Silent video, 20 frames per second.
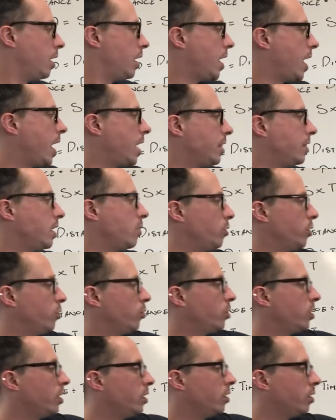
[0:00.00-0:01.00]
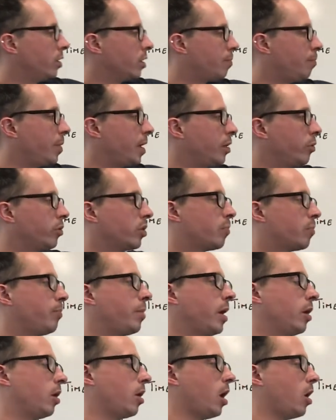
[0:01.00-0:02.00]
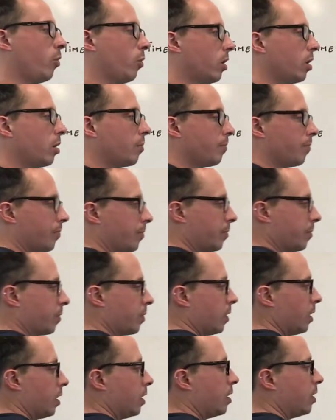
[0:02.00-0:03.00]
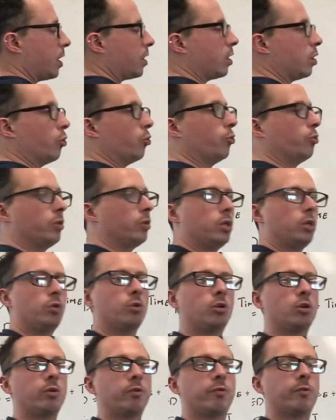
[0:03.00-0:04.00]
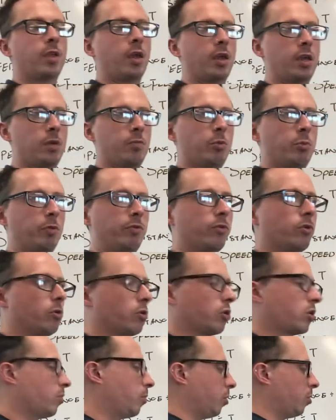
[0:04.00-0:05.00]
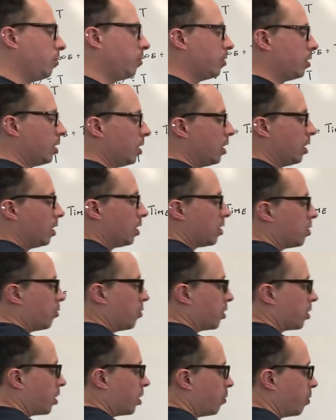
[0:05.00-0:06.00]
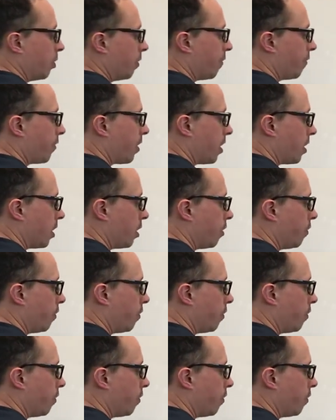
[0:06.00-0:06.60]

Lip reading: And then we look here, it's miles per hour. That's the only unit of time that we've talked about, so it's going to be 5